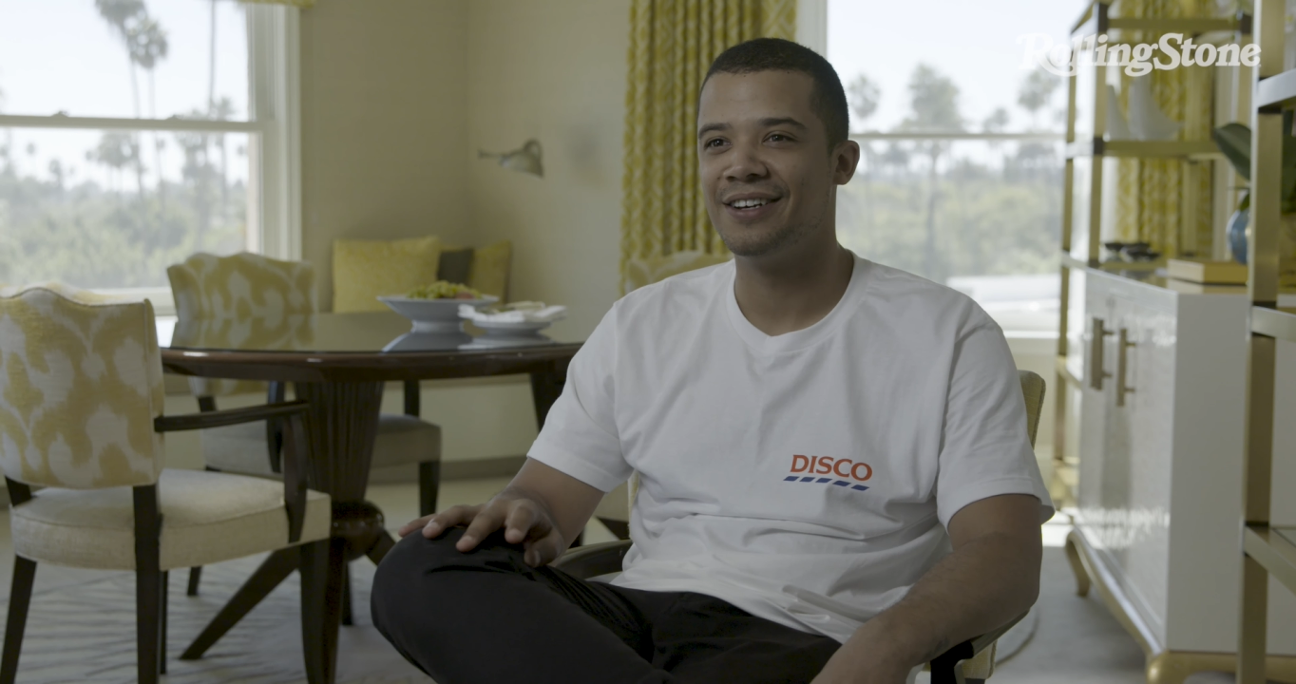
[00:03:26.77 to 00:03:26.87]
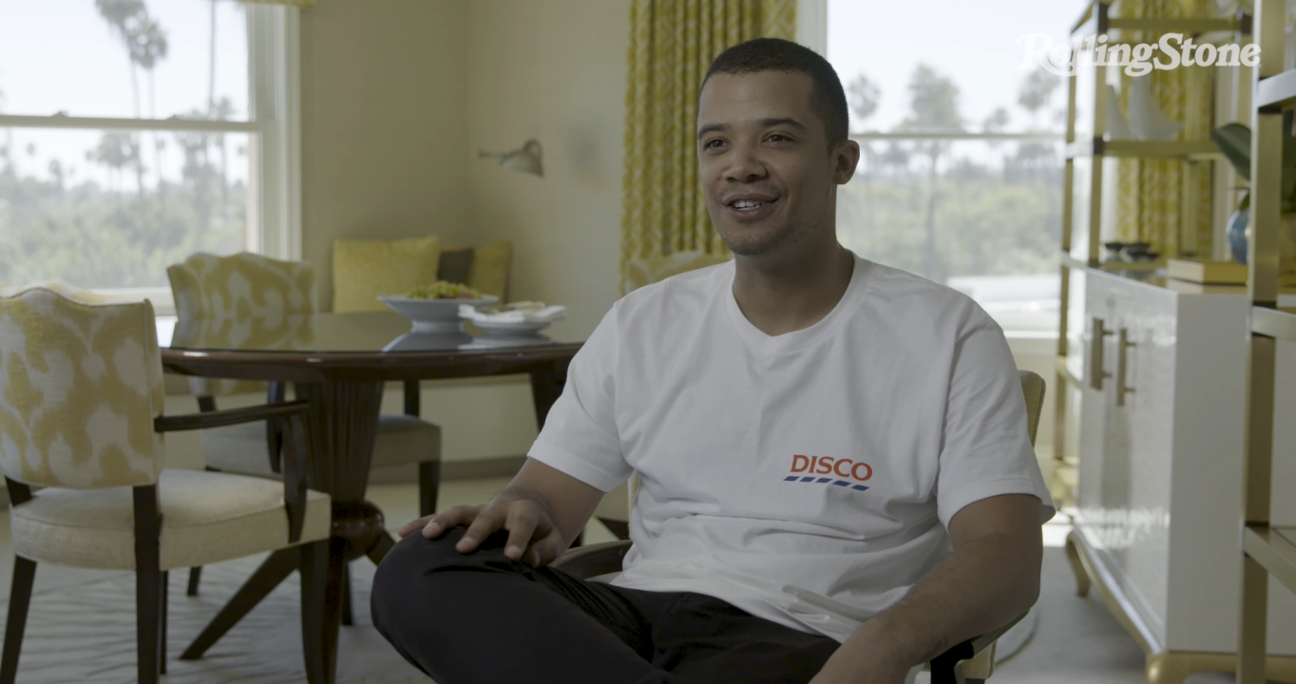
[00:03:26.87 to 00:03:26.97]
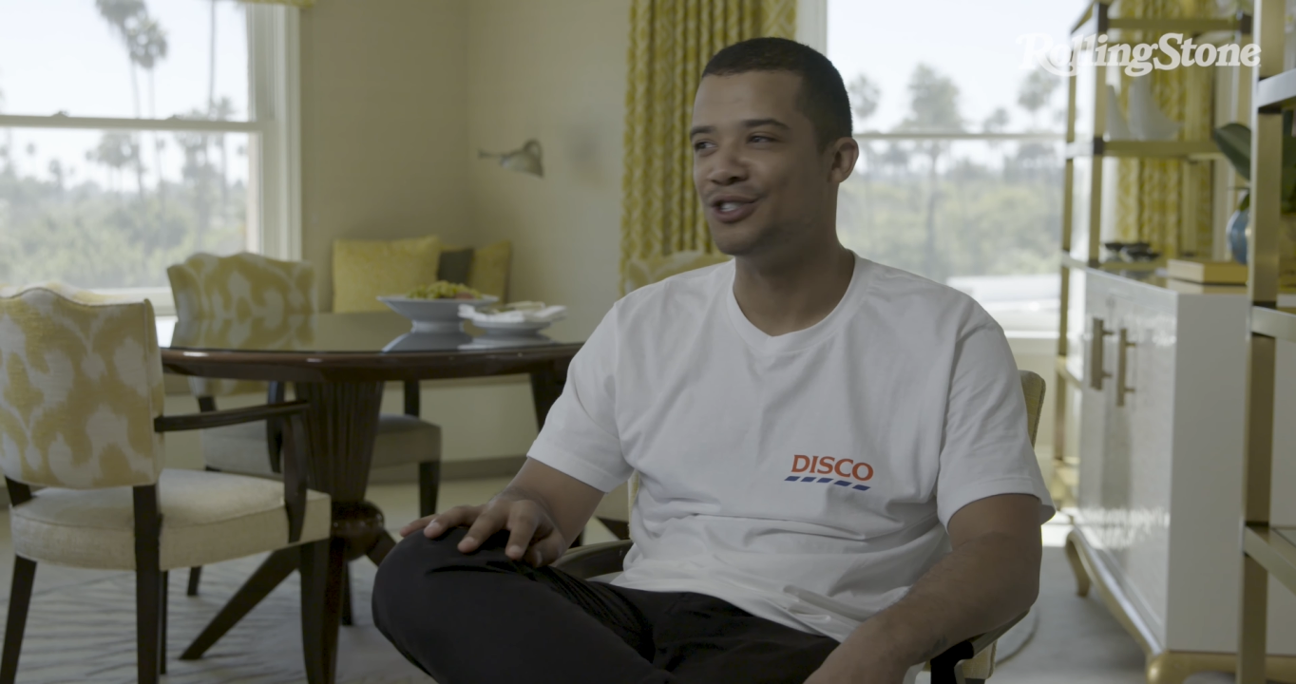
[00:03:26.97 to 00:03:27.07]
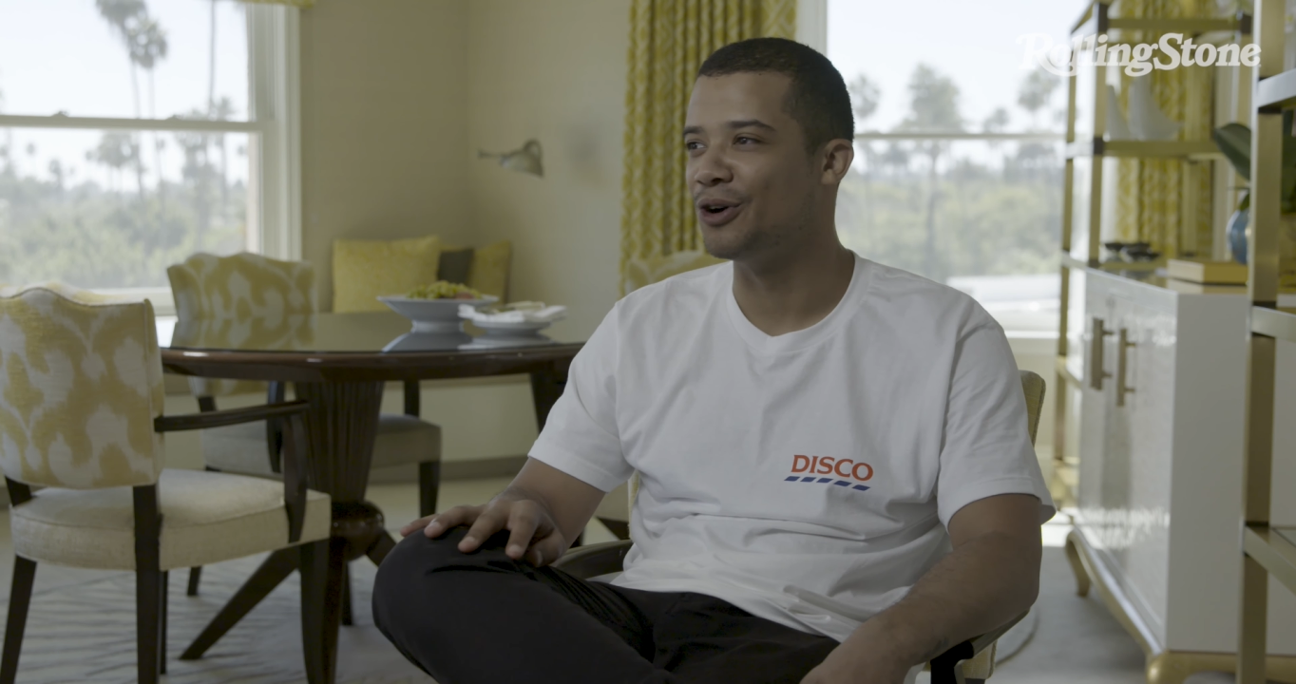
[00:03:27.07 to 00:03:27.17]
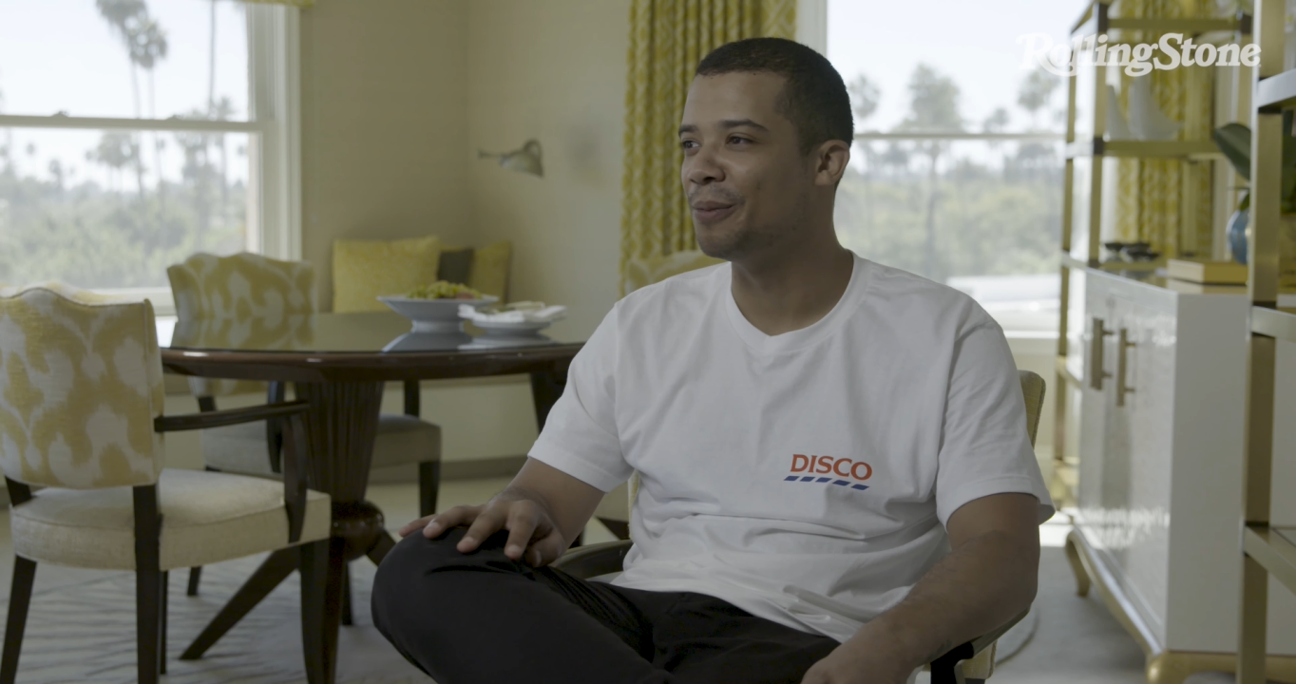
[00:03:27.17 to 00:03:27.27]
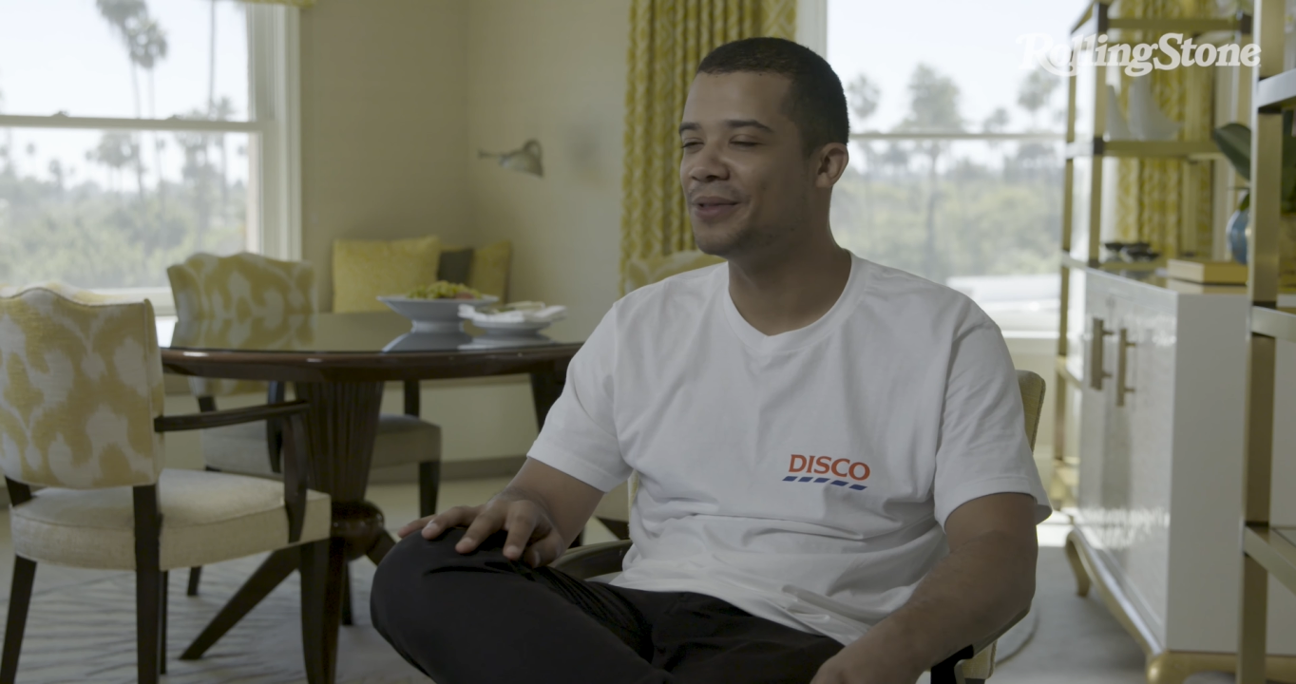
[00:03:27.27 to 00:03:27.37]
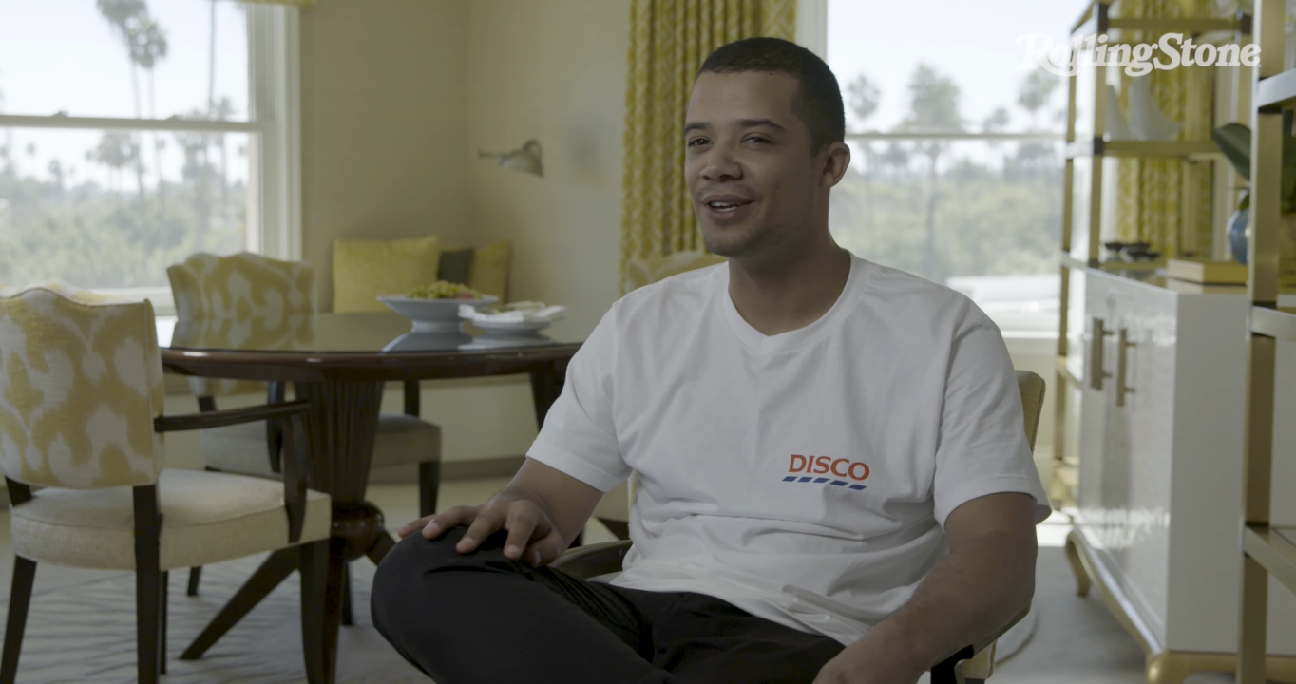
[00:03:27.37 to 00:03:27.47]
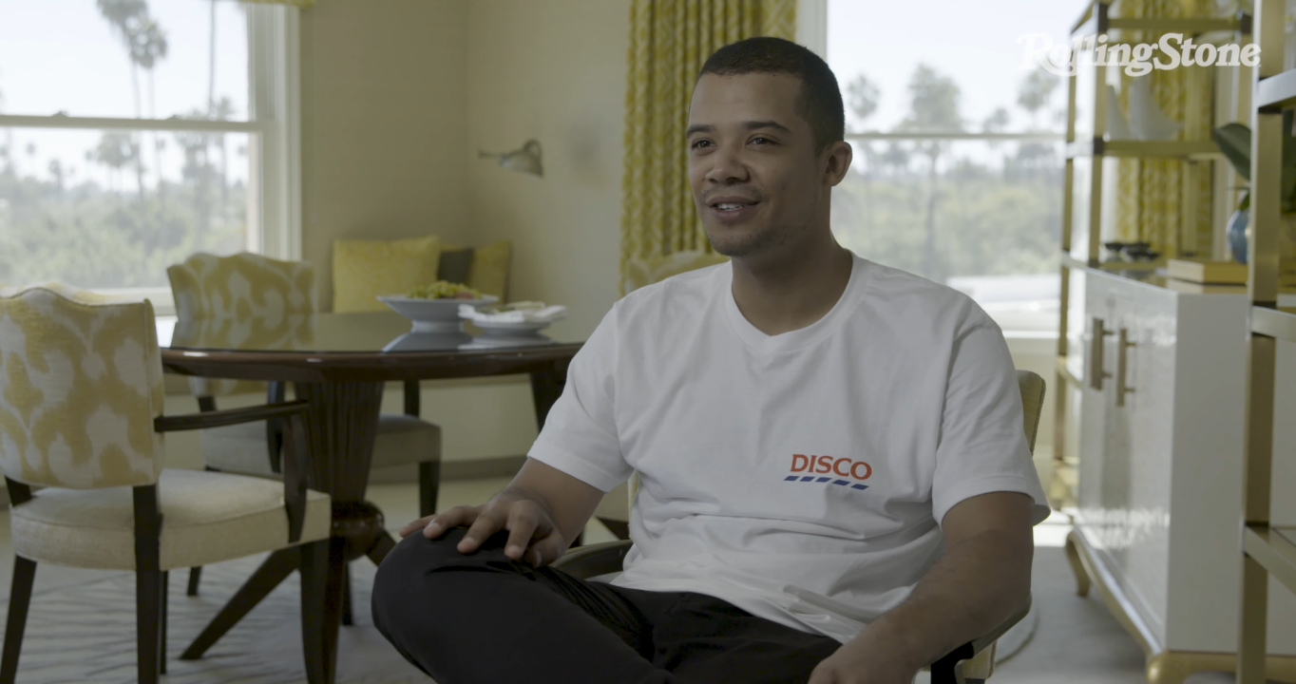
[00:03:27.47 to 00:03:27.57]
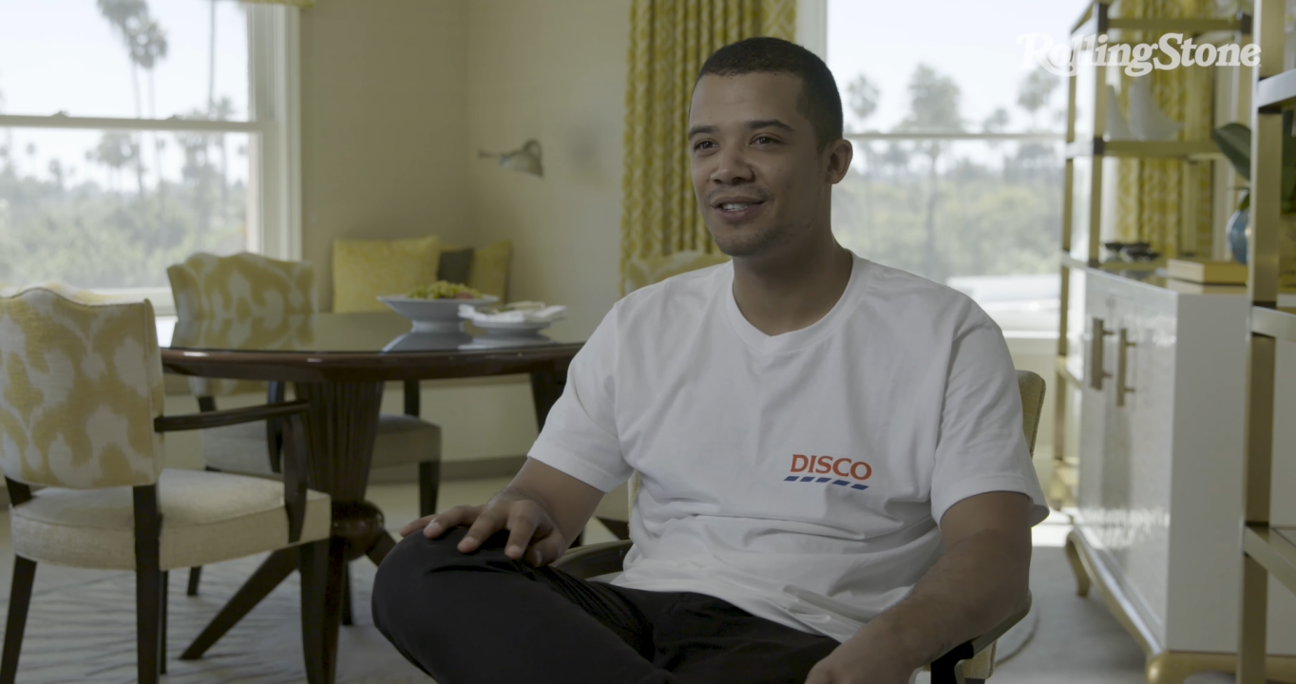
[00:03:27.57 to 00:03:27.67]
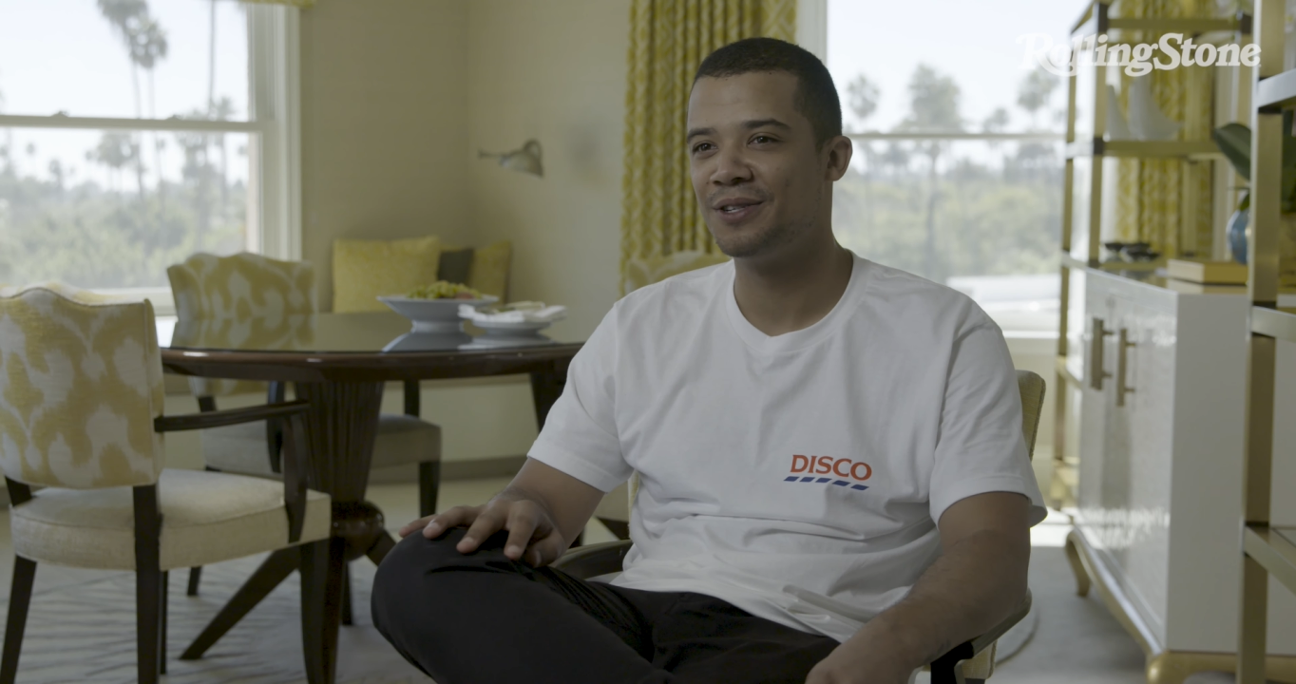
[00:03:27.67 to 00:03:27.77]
a job that